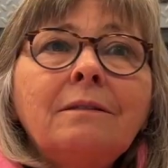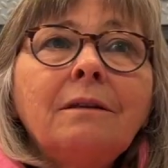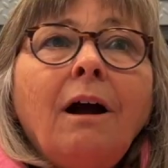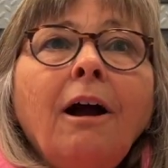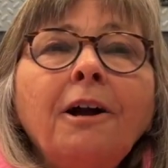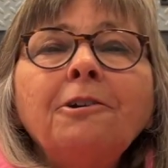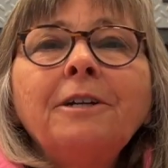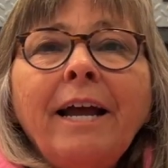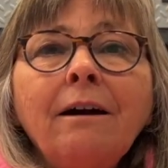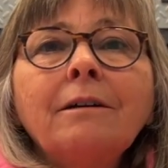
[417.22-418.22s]
harder
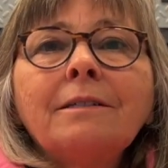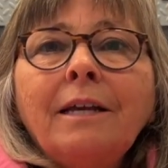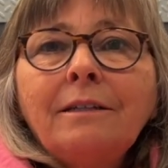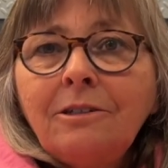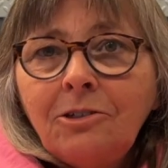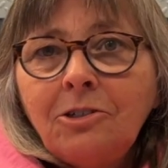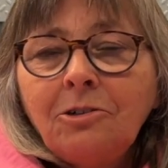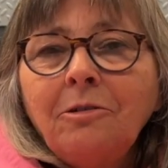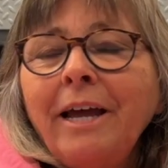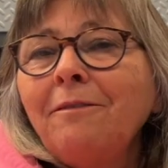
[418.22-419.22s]
now because I
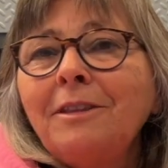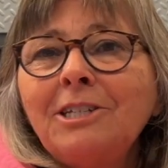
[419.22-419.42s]
don't have the